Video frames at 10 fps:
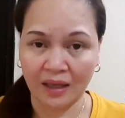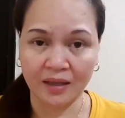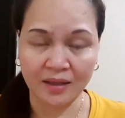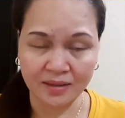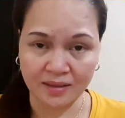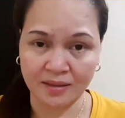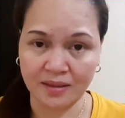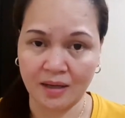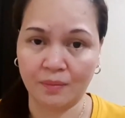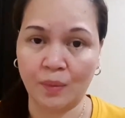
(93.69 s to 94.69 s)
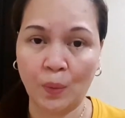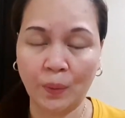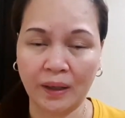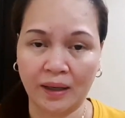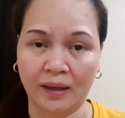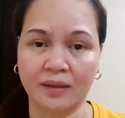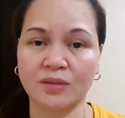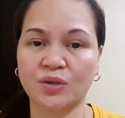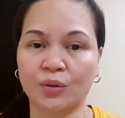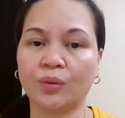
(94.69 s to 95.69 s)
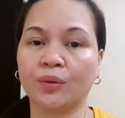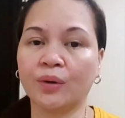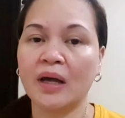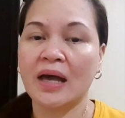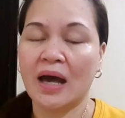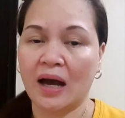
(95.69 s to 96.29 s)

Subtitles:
in the system. Okay, so...